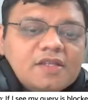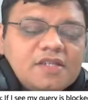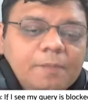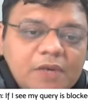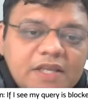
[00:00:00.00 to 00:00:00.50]

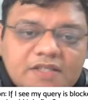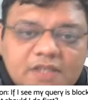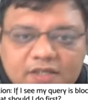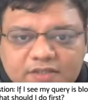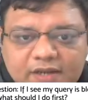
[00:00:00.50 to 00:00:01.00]
See, please
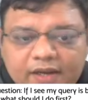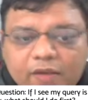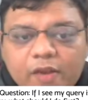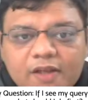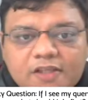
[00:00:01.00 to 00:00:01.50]
understand,
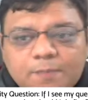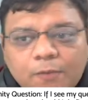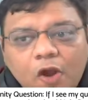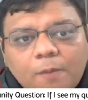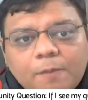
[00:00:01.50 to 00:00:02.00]
query is
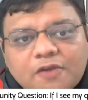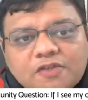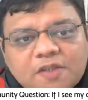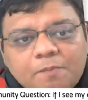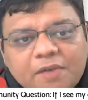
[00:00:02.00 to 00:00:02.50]
blocked
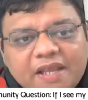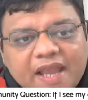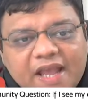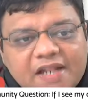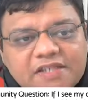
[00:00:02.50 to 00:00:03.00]
because somebody
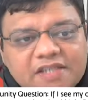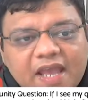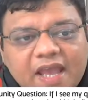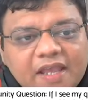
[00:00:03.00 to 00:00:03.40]
else